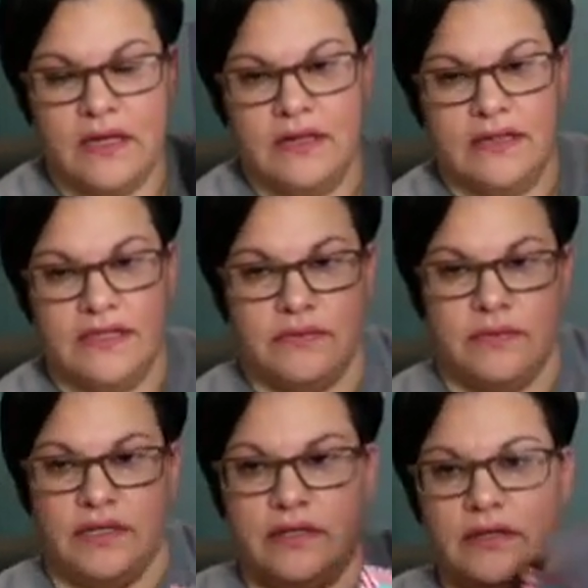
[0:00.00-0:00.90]
This
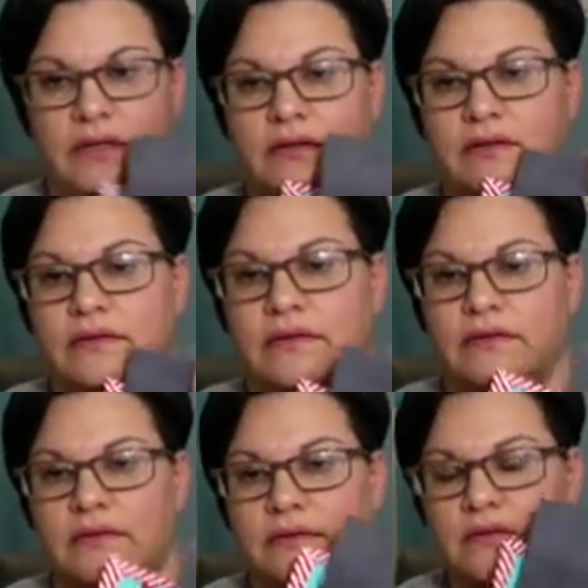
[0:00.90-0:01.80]
one
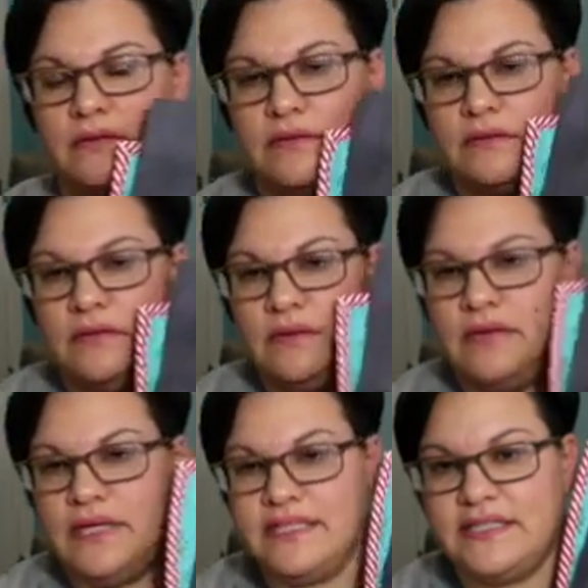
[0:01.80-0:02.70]

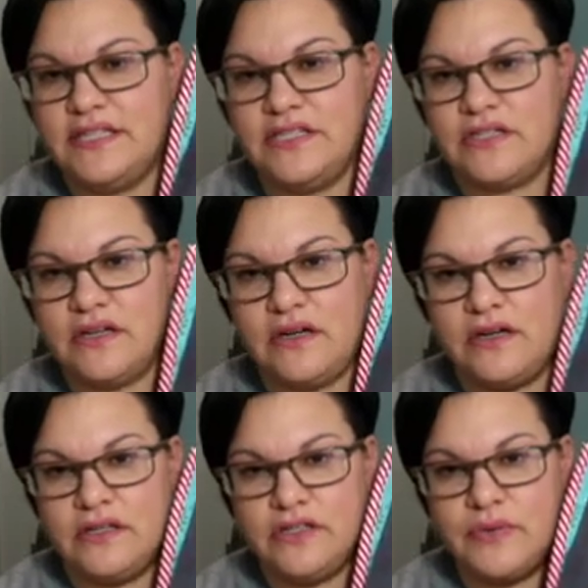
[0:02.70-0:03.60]
is stitched
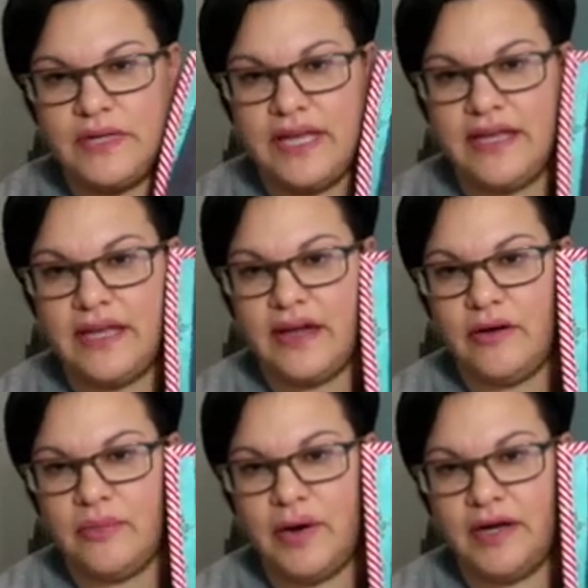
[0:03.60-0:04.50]
on 28
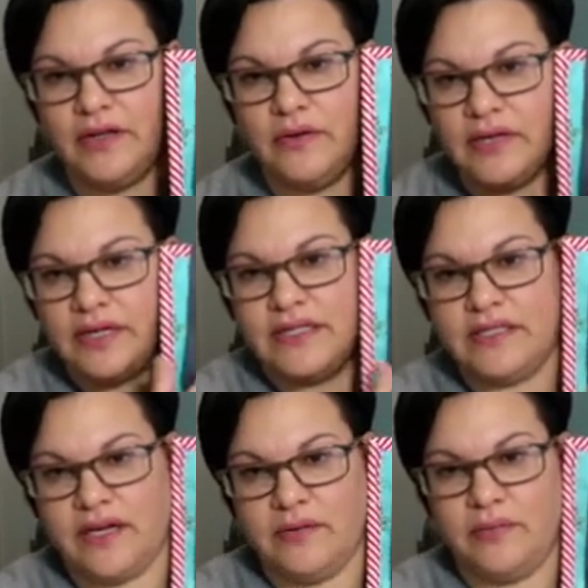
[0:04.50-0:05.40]
count Monaco that I
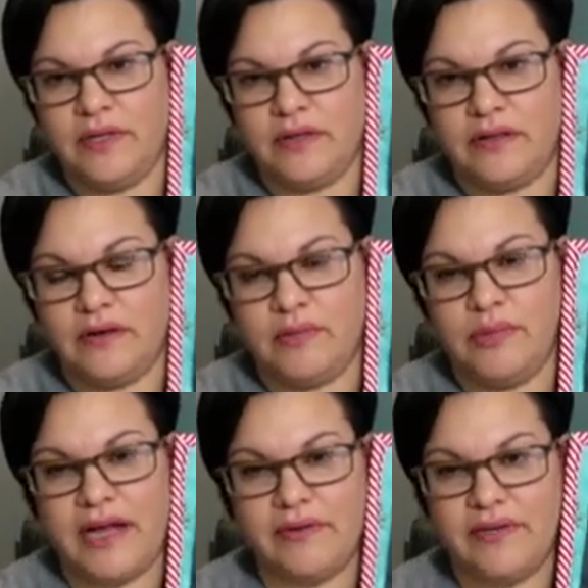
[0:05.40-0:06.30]
dyed with
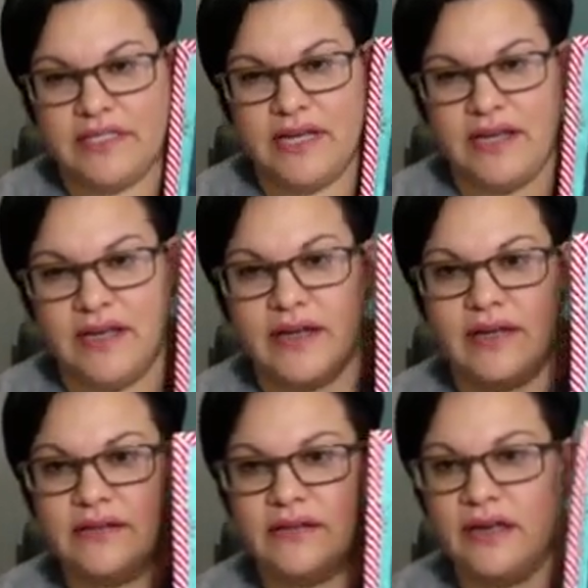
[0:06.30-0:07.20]
black grit dye.
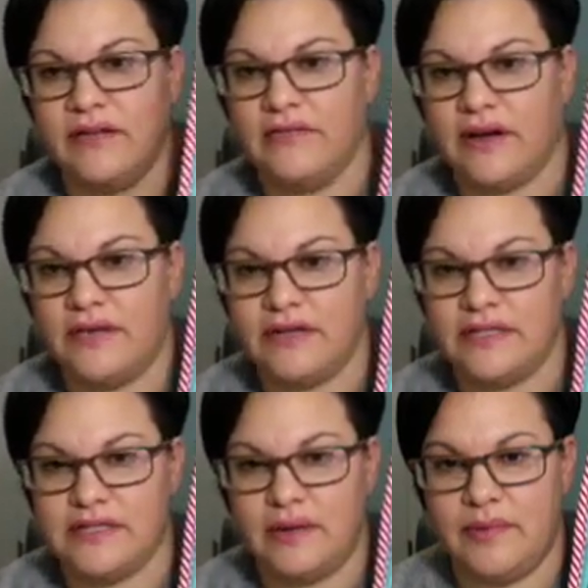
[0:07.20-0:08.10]
I love how
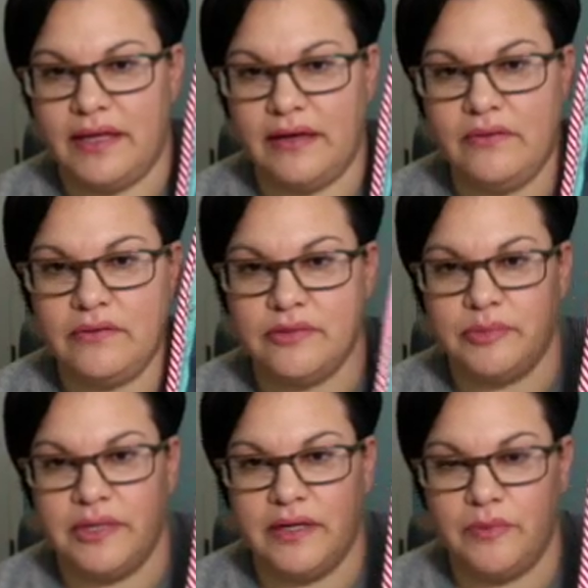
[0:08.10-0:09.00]
it's coming out,
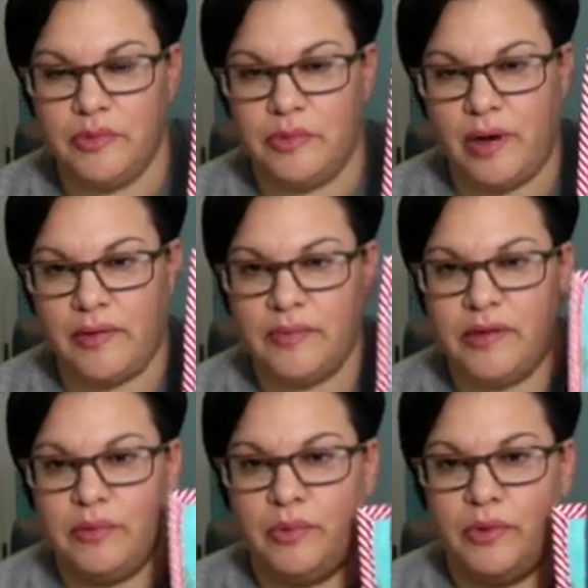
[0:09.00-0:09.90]
but it will probably
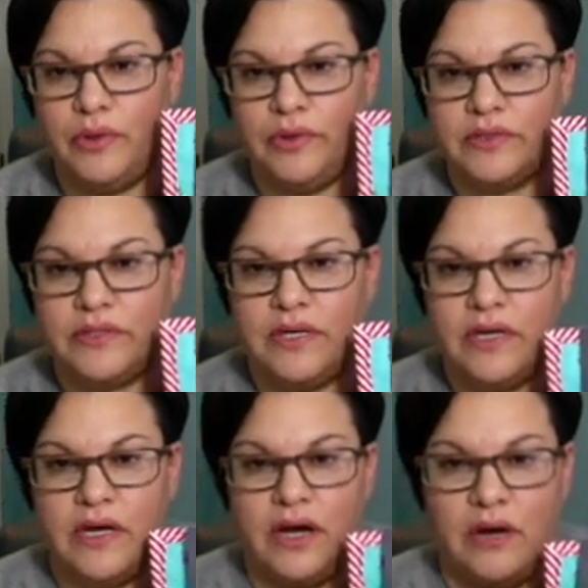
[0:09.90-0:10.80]
be put
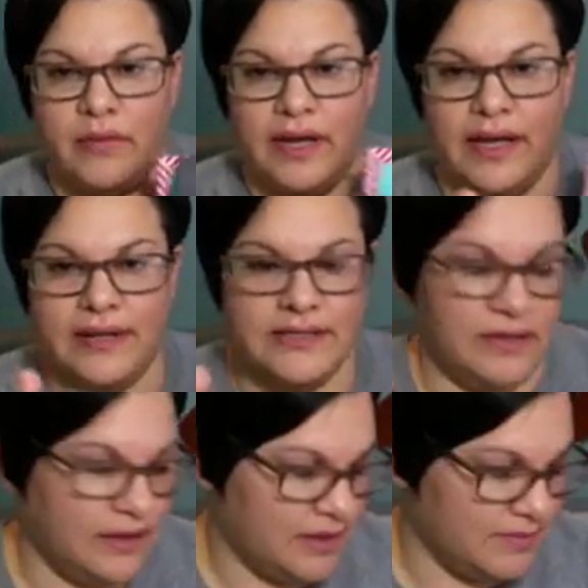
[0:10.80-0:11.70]
away until
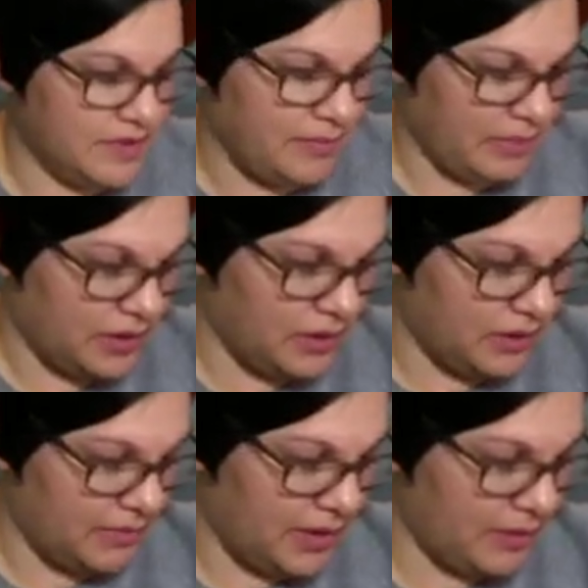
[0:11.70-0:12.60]
it comes up
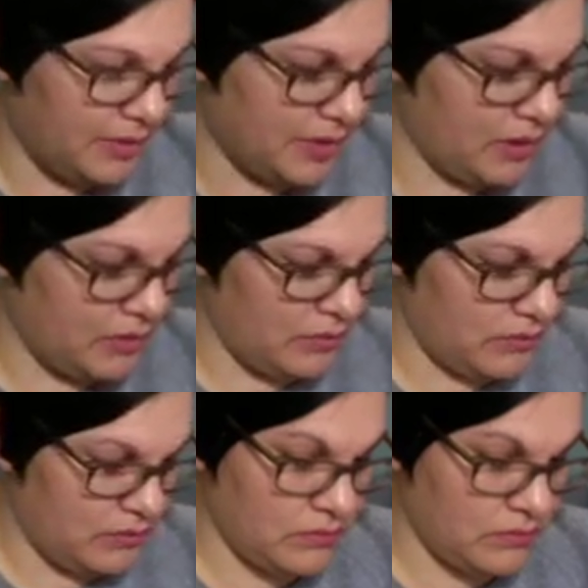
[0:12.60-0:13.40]
on my WIPGO.